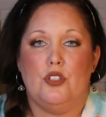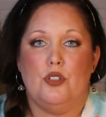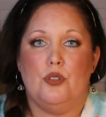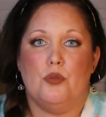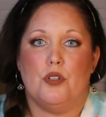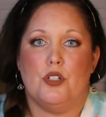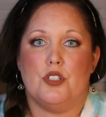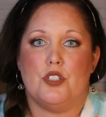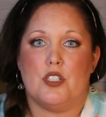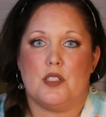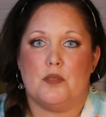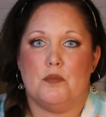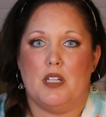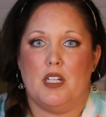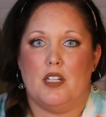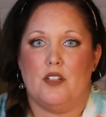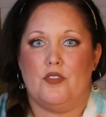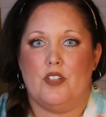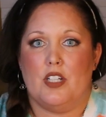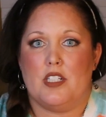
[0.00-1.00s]
you are just
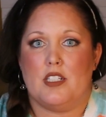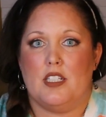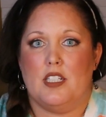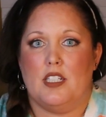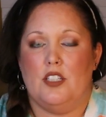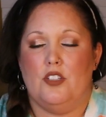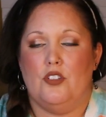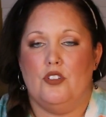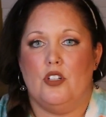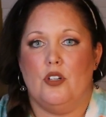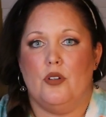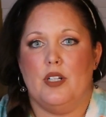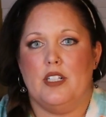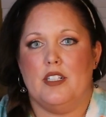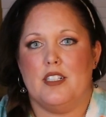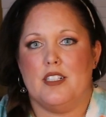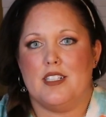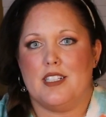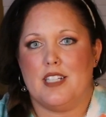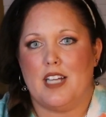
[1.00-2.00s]
manifesting,
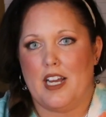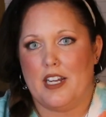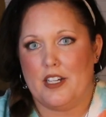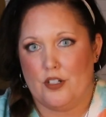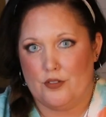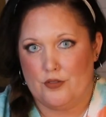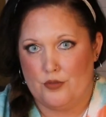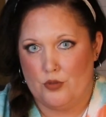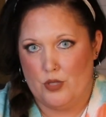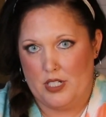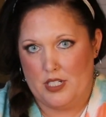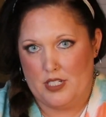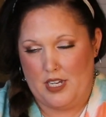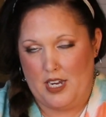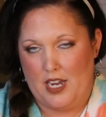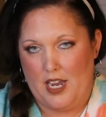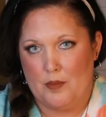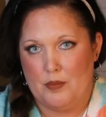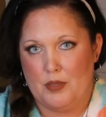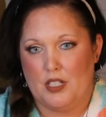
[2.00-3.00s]
a desire for it to
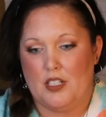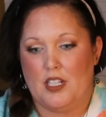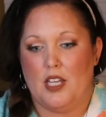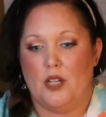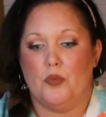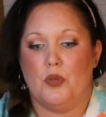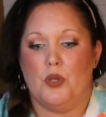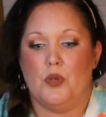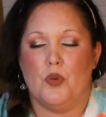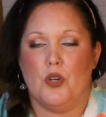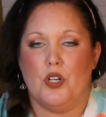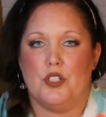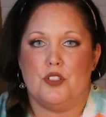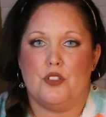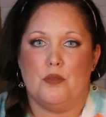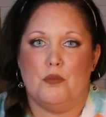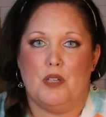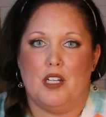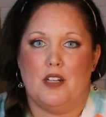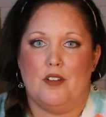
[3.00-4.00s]
happen. And we want
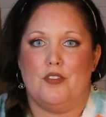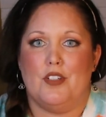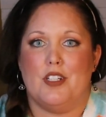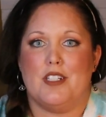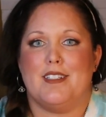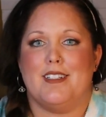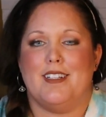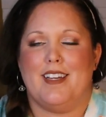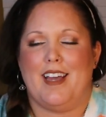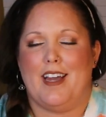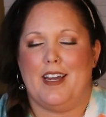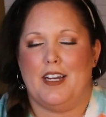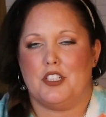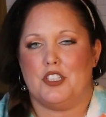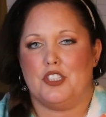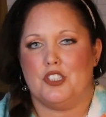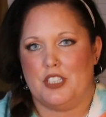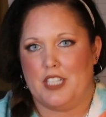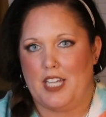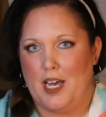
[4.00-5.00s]
to manifest it
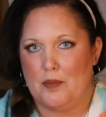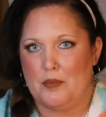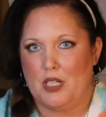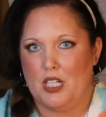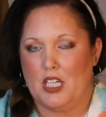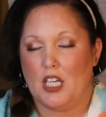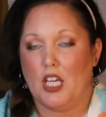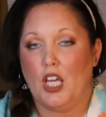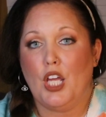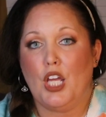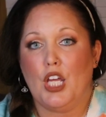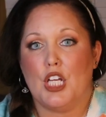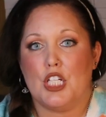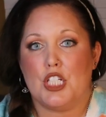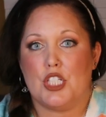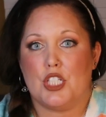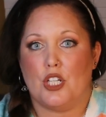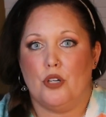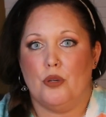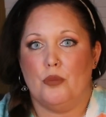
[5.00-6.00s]
actually happening.
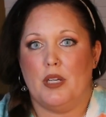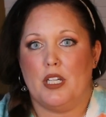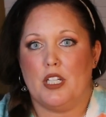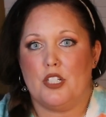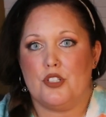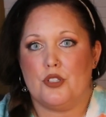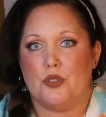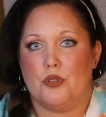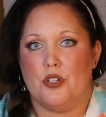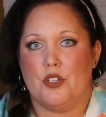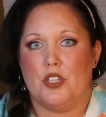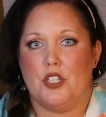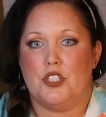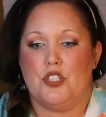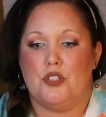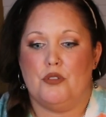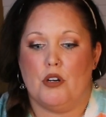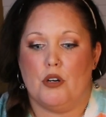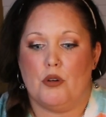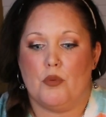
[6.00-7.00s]
So make sure
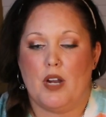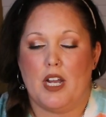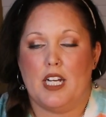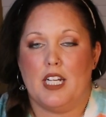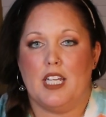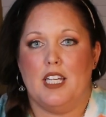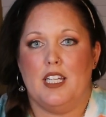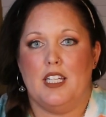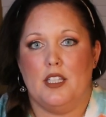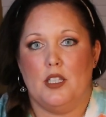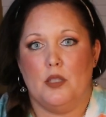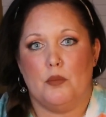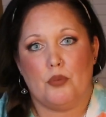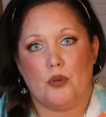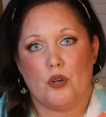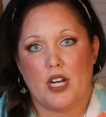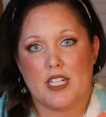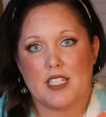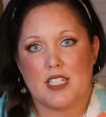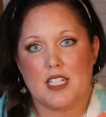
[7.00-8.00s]
that you are writing it in the
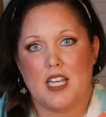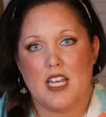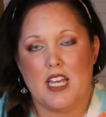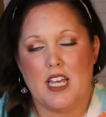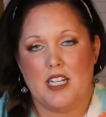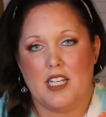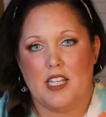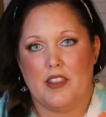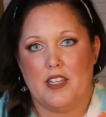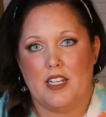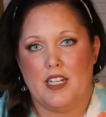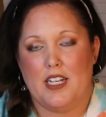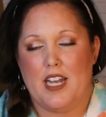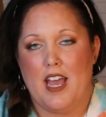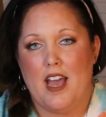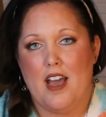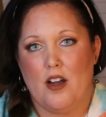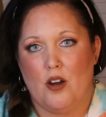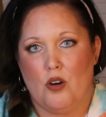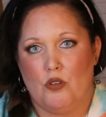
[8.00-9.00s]
present and in the
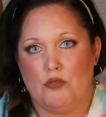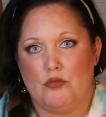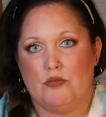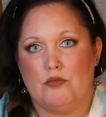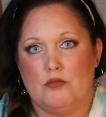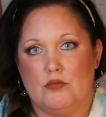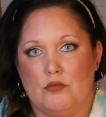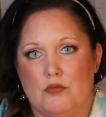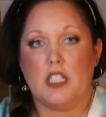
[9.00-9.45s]
now.